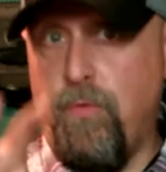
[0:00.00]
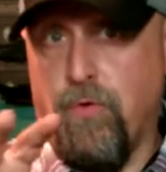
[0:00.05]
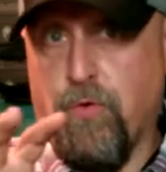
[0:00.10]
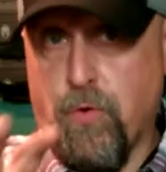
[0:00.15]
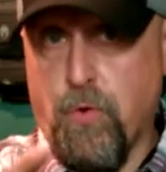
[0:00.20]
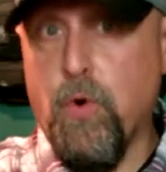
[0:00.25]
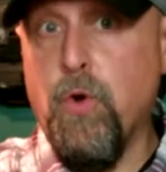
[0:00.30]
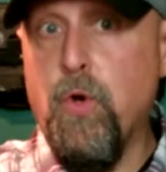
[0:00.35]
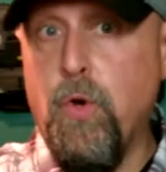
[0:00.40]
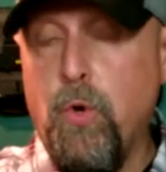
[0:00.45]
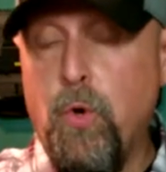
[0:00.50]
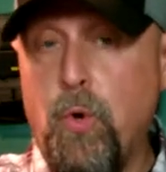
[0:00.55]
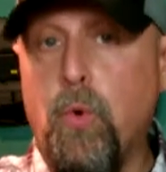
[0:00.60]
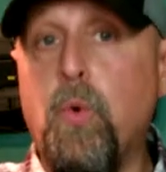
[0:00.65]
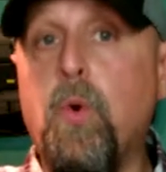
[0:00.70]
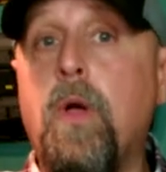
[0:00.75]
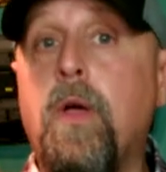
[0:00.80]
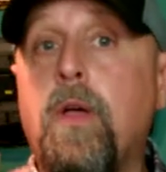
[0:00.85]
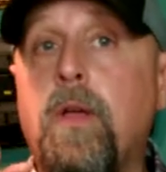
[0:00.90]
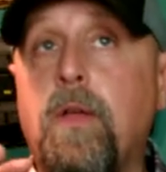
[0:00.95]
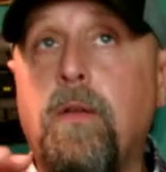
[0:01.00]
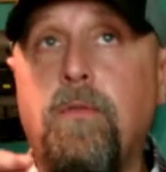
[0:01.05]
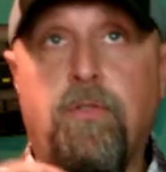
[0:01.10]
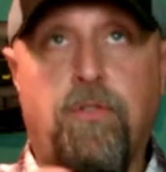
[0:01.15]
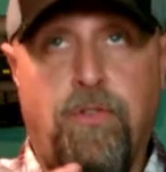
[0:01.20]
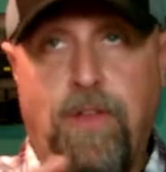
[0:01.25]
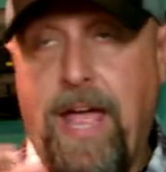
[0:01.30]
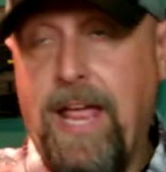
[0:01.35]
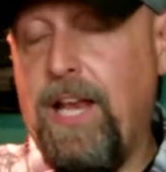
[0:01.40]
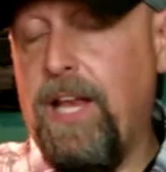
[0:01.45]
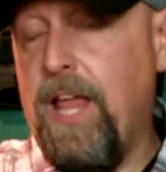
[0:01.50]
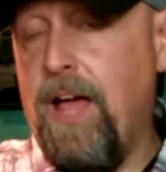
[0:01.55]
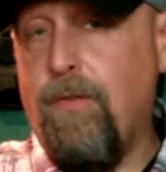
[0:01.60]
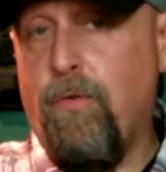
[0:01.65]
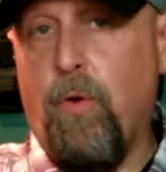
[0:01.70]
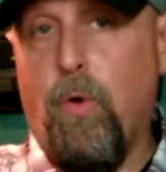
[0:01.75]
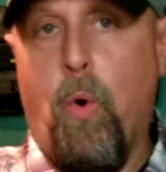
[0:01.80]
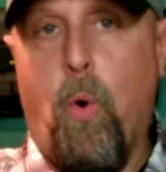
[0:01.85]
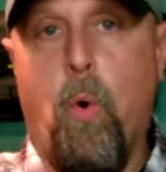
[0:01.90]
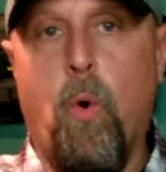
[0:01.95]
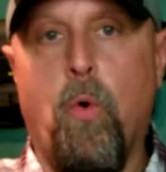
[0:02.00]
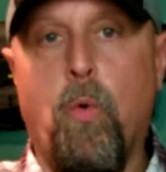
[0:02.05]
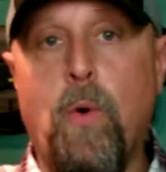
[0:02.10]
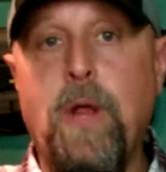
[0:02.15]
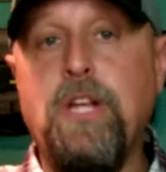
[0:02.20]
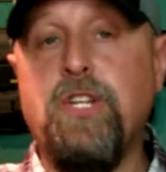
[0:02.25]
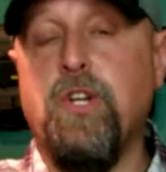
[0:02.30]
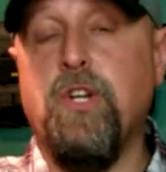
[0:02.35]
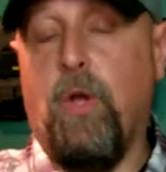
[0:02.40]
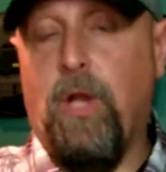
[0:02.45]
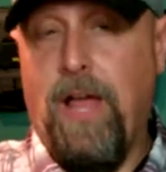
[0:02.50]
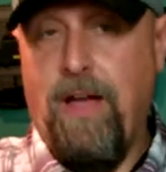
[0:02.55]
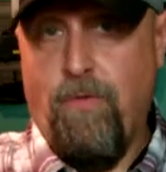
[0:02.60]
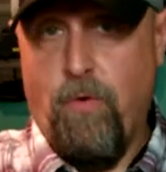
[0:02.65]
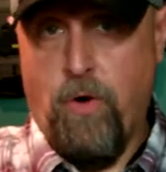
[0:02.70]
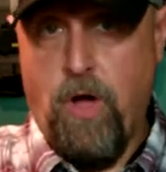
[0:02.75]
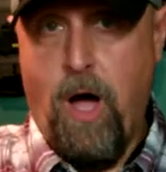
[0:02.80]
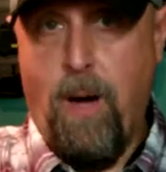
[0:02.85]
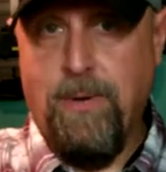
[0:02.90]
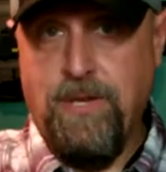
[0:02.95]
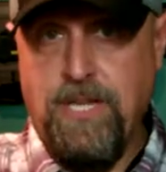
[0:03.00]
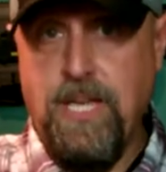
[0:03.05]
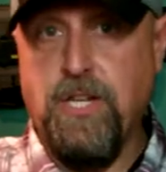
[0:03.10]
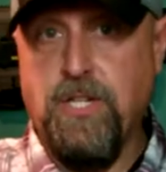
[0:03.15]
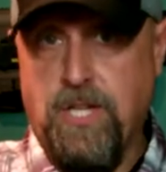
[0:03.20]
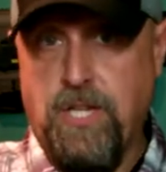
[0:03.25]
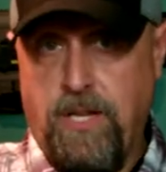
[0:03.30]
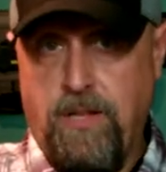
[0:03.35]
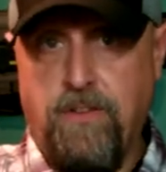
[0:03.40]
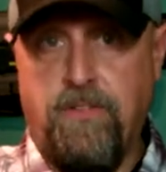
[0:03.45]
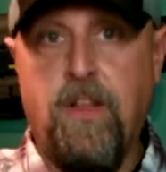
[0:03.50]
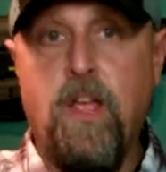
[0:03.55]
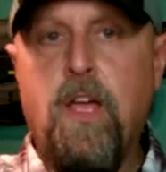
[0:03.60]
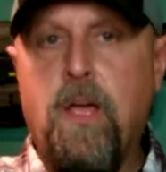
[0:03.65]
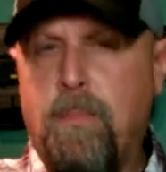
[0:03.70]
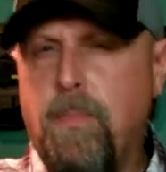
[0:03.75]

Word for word: true state level or regional level competitions,